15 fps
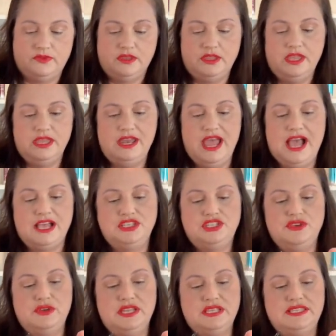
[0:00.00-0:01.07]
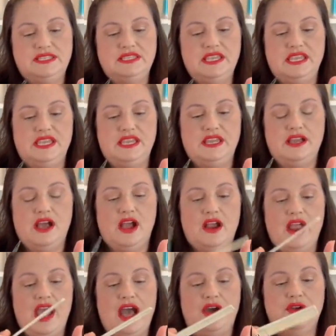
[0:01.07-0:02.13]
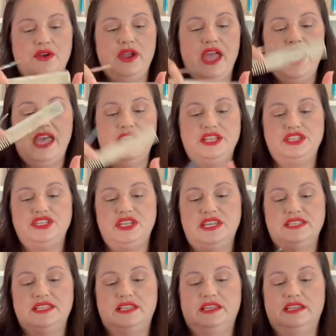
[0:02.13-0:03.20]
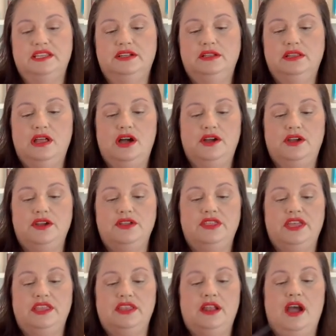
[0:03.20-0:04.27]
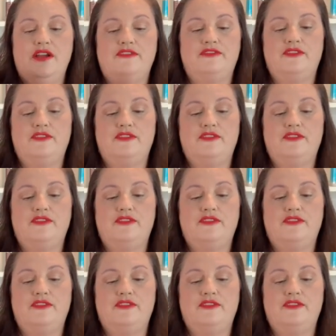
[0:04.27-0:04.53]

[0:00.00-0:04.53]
And as you can see, our outer edge is a little longer than our